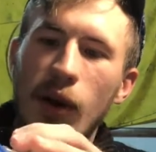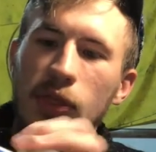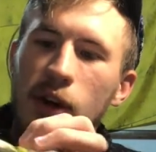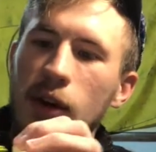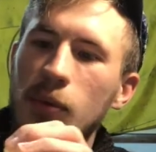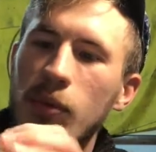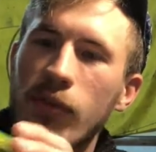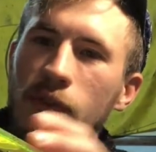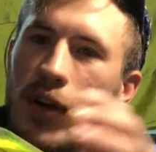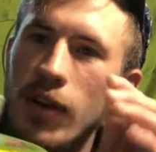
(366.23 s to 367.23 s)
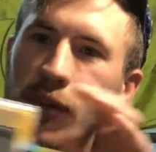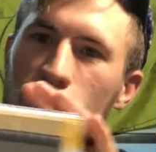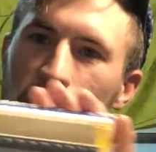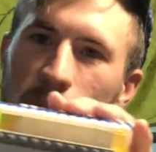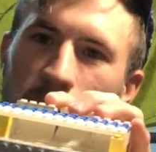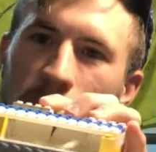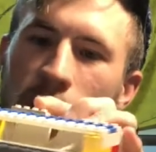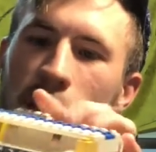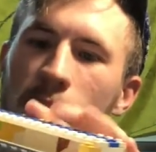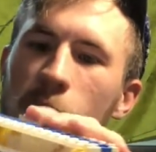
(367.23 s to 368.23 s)
I thought it would be fun to
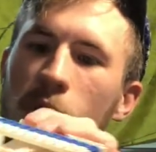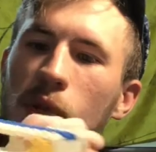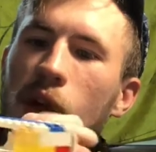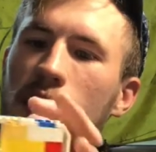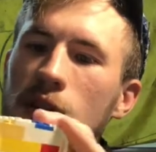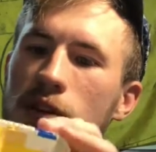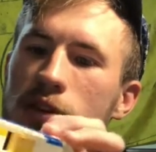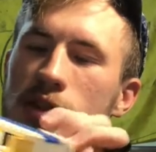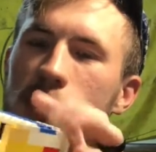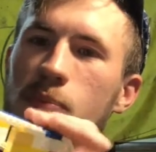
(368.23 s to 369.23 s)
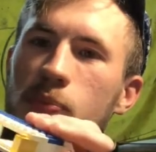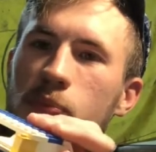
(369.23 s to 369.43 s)
build like a ship